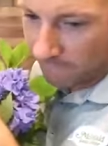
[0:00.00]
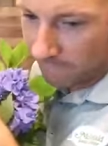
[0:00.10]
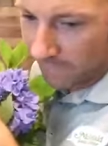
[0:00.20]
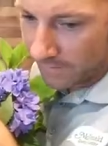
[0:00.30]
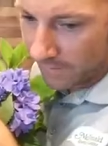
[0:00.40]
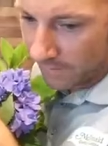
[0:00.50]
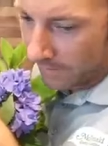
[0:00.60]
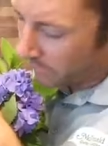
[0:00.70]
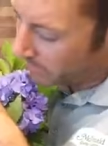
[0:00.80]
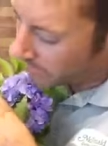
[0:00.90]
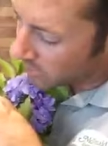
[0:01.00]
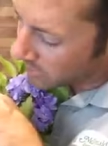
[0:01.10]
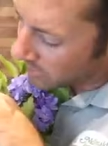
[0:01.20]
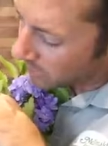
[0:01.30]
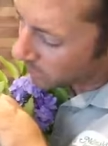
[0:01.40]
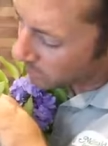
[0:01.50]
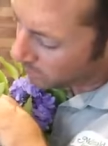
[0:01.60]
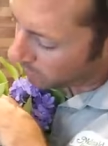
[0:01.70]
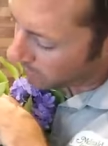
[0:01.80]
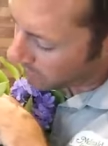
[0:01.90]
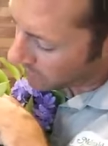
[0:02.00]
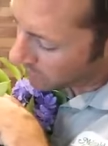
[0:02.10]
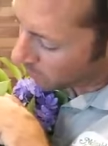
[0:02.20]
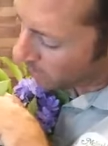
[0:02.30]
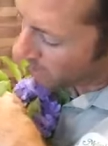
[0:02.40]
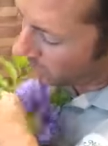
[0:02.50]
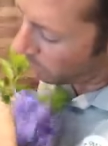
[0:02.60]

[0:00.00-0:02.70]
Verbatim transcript: Right there. That you can see was pruned into some weaker